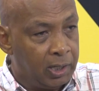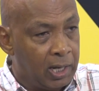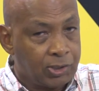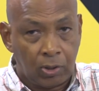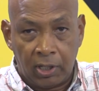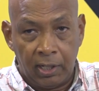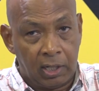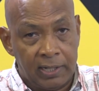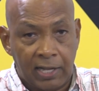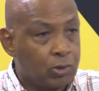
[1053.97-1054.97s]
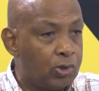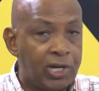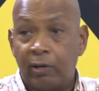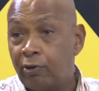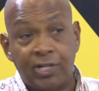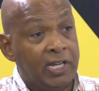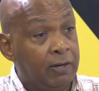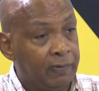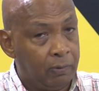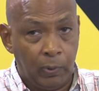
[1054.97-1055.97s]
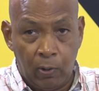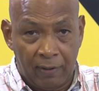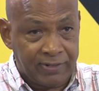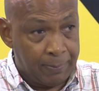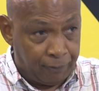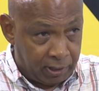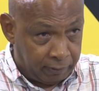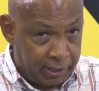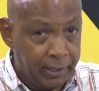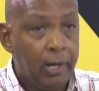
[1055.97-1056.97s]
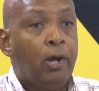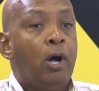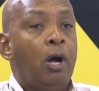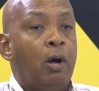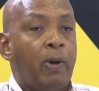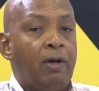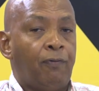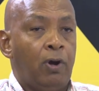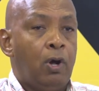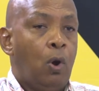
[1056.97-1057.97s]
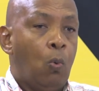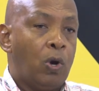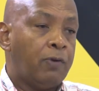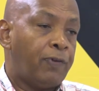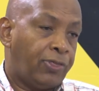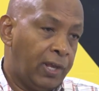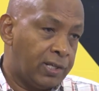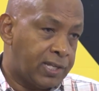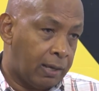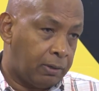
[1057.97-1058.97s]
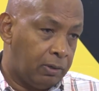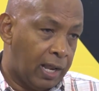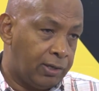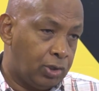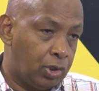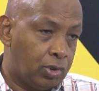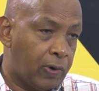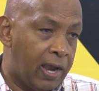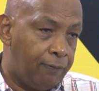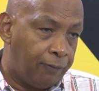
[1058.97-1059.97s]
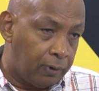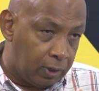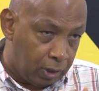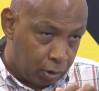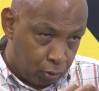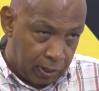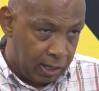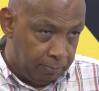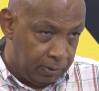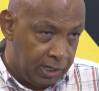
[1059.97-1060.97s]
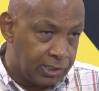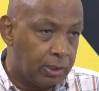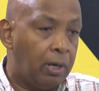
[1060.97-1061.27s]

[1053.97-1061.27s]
Yes, That's too yeah, clinical. That's yeah. going to take the rest of the evening. Yeah, we don't okay. have time for that, right? right uh -huh. However, one of the things that that drive crime is mm.